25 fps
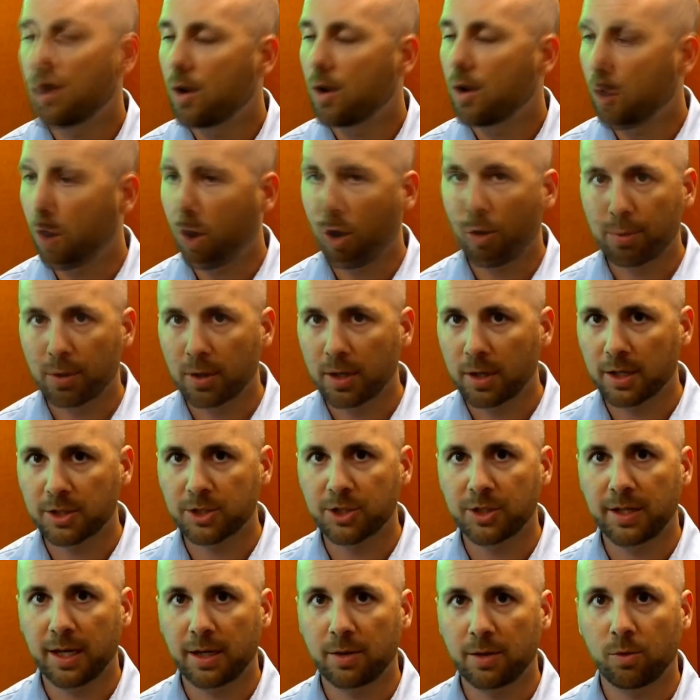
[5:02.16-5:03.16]
All production
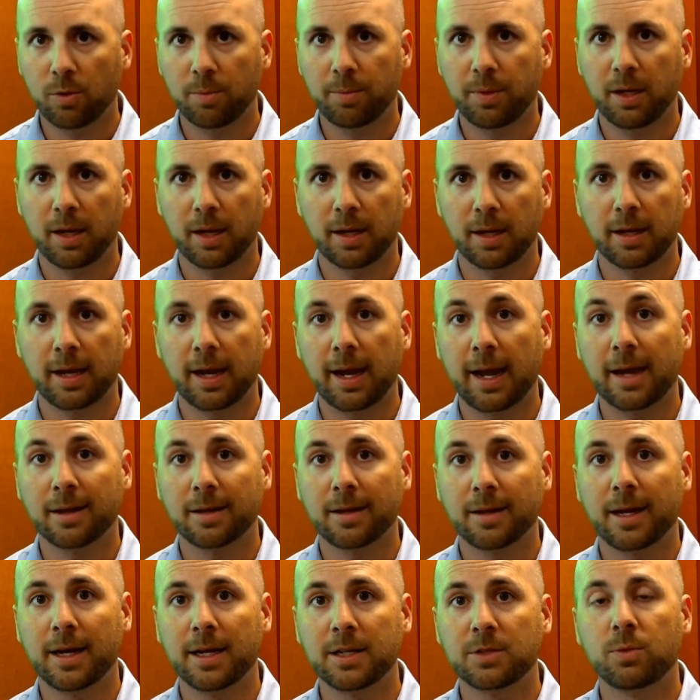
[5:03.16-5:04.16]
data will be
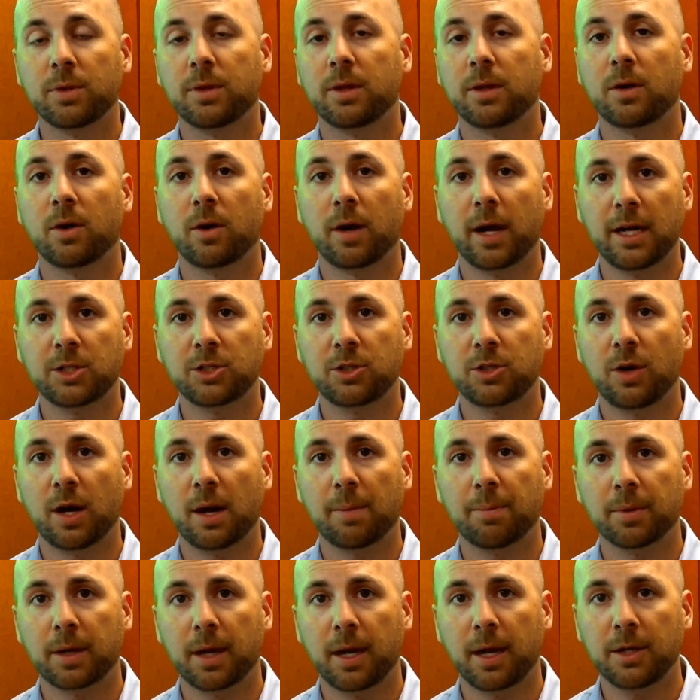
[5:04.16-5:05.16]
analyzed within our HQ
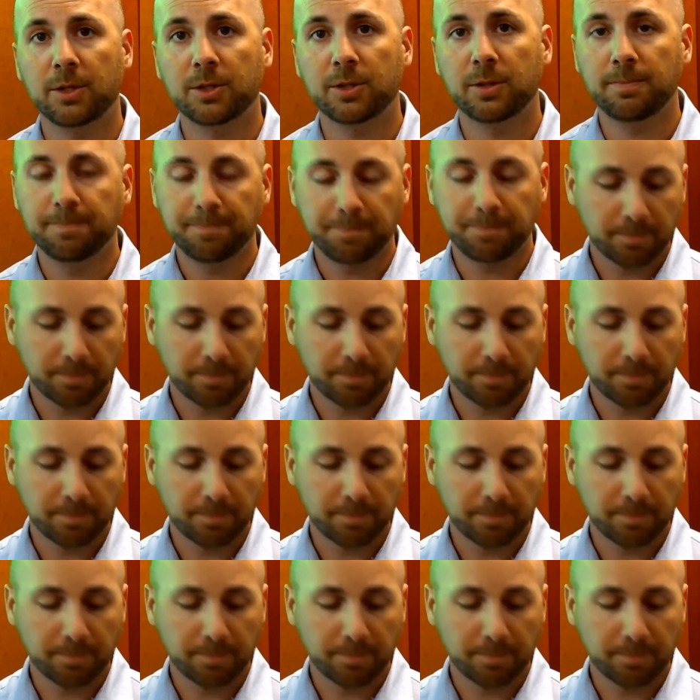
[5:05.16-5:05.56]
application,